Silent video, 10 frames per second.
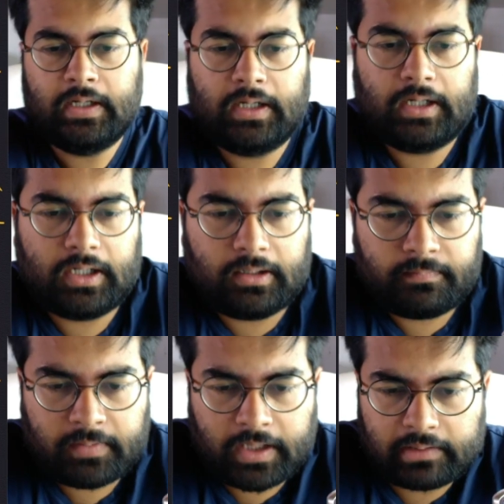I
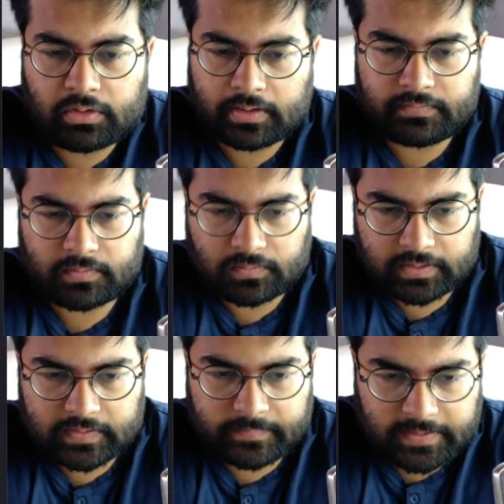would love to know
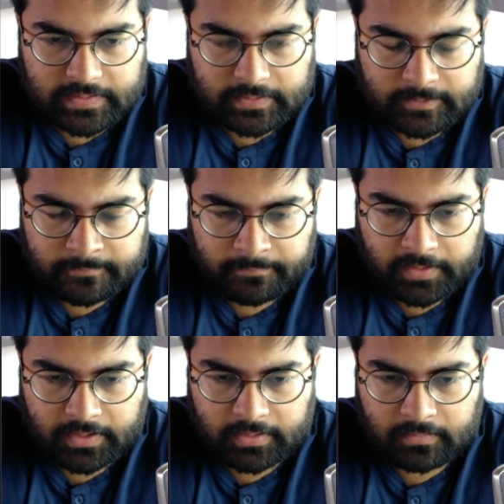the semester
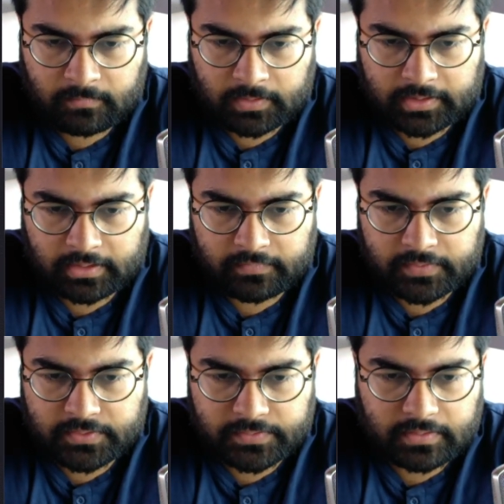and what kind of
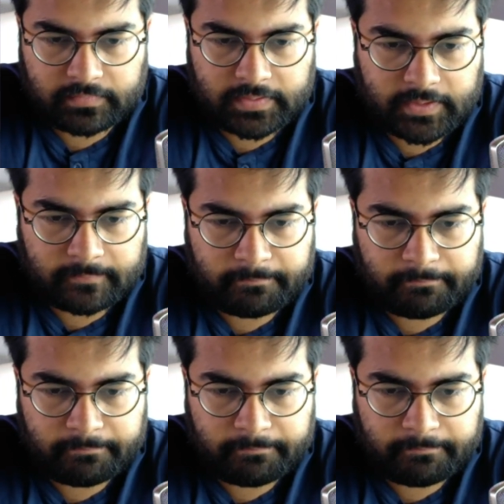issues you're facing.